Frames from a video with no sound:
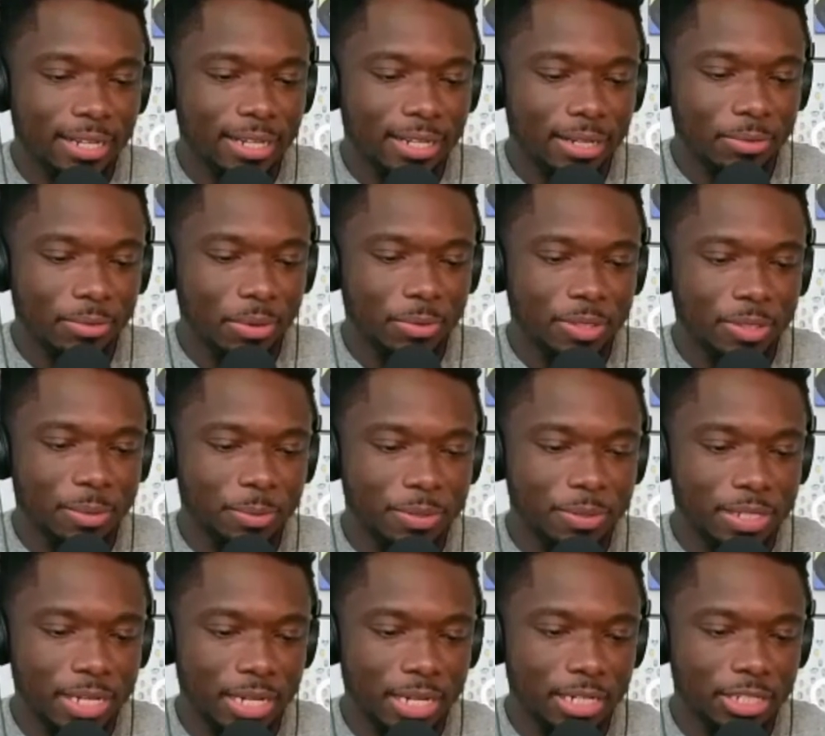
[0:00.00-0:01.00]
what was the
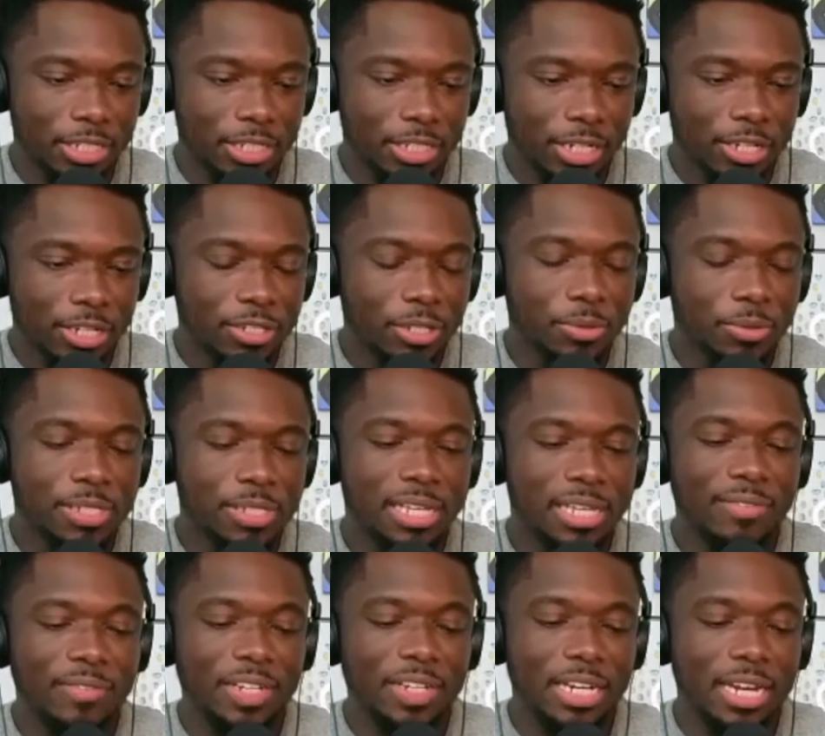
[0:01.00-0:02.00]
percentage? So
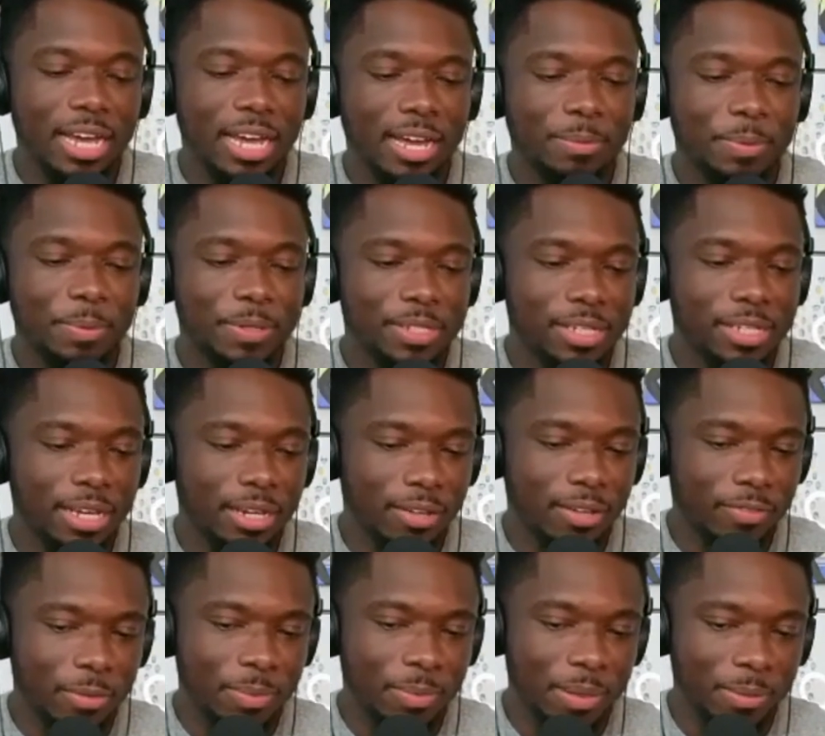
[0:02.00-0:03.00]
79% of the
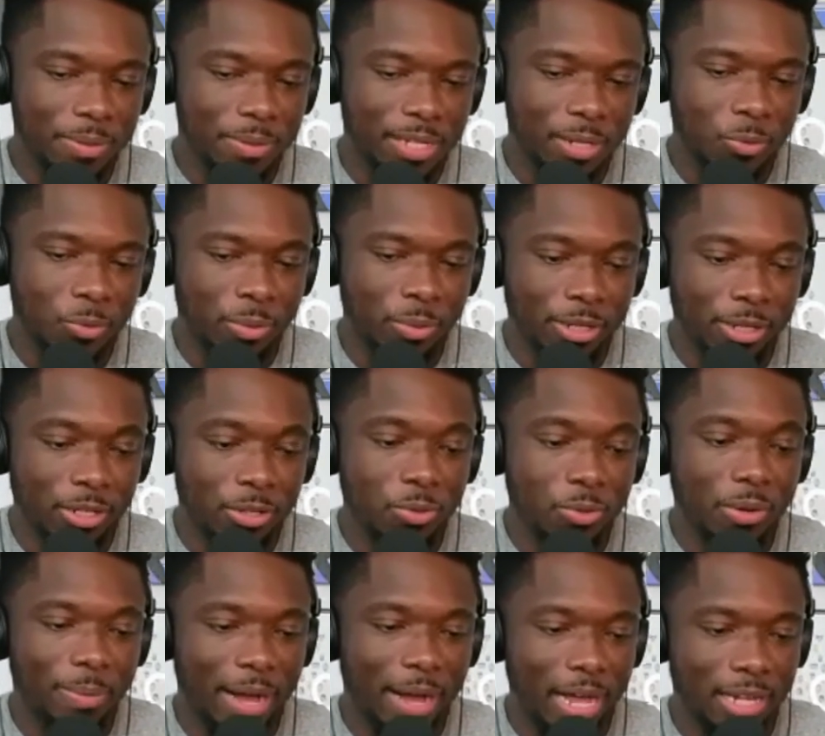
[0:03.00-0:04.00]
people said women do
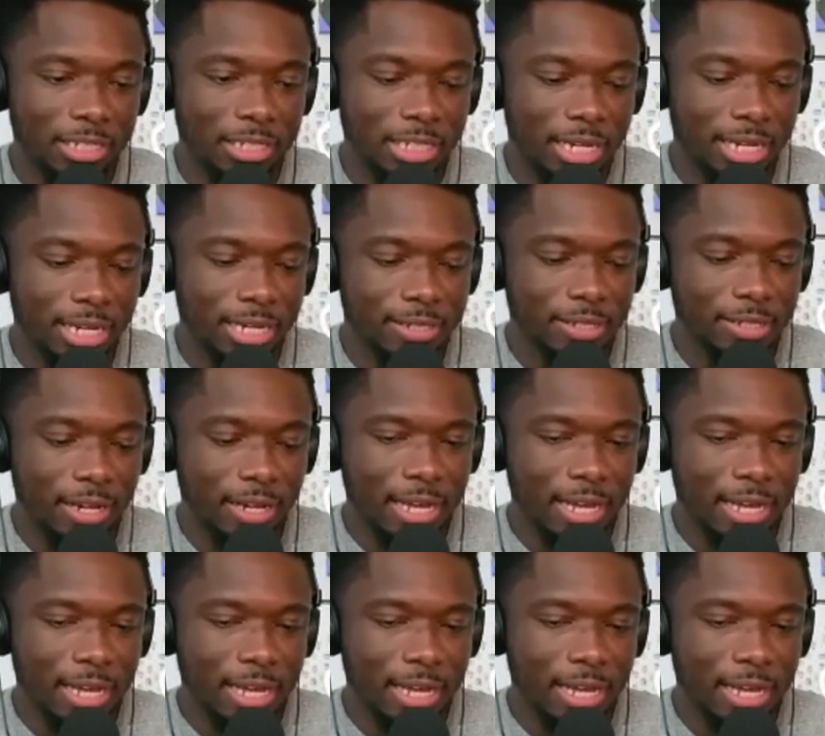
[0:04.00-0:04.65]
apologize,